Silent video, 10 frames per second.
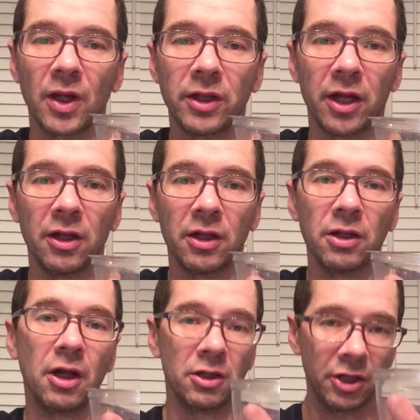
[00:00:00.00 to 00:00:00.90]
like
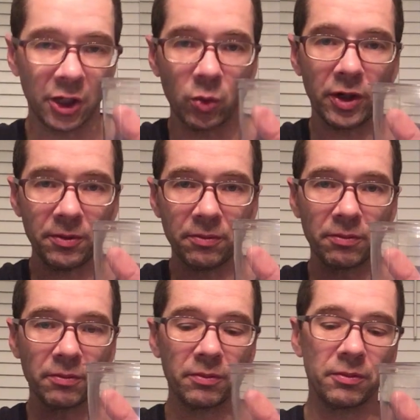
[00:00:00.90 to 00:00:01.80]
a liquid
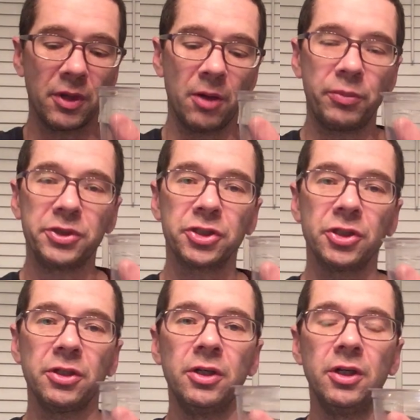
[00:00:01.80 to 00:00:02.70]

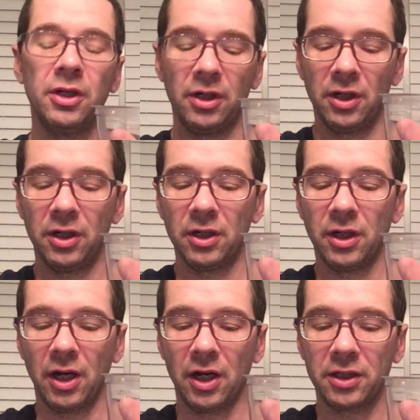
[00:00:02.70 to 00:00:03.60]
pitcher
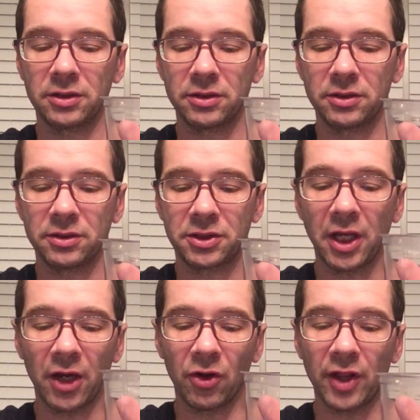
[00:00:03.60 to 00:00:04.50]
to
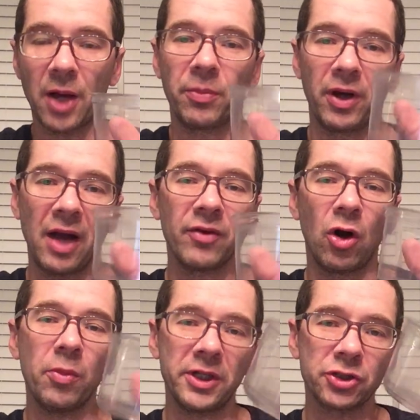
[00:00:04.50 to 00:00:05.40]
get all that. But
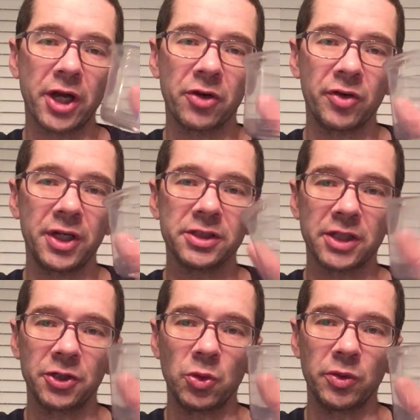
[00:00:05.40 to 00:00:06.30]
all my dry ingredients
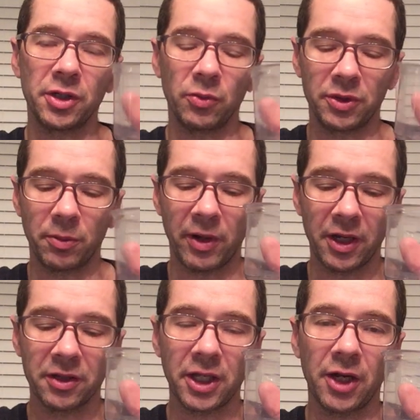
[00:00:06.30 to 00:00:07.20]
I do with the pint
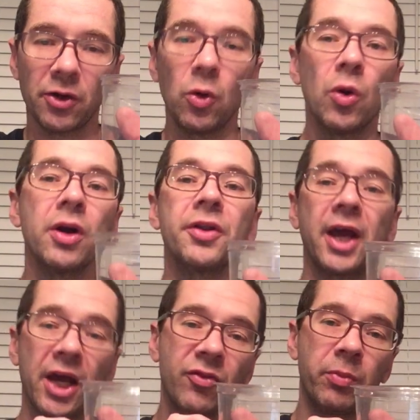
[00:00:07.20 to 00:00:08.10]
container or the
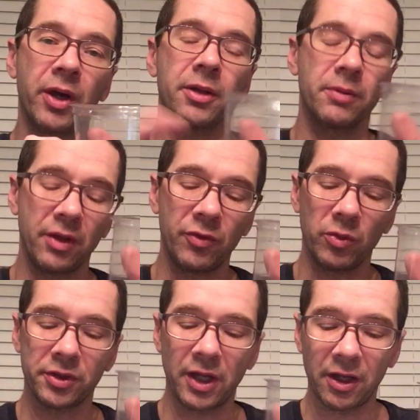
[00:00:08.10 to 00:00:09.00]
half a pint if you
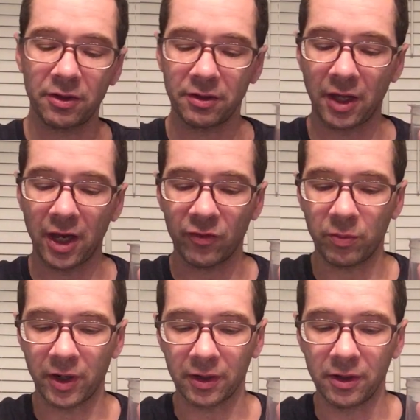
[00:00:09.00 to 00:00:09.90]
want the half a
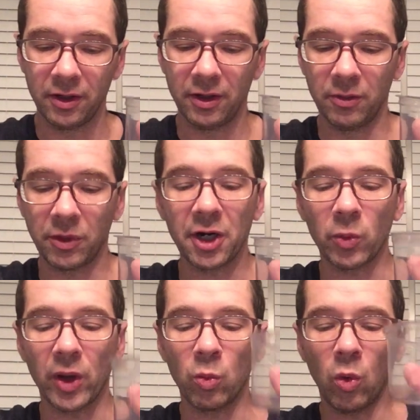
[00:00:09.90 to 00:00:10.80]
pint. But
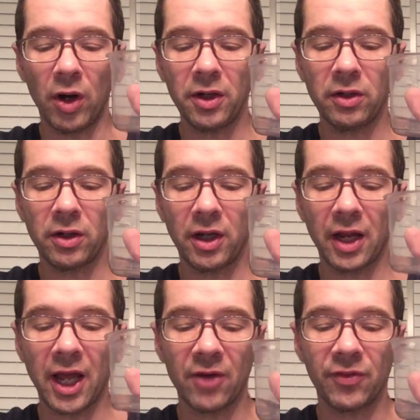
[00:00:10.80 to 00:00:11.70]
anyway,
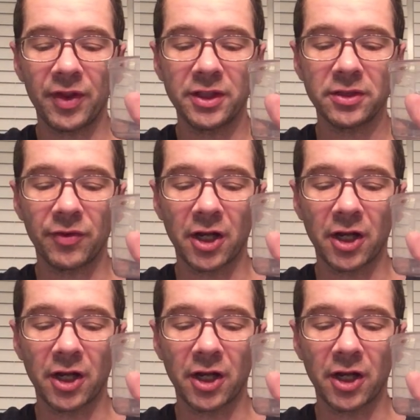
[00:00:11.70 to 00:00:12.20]
1.5 of these of the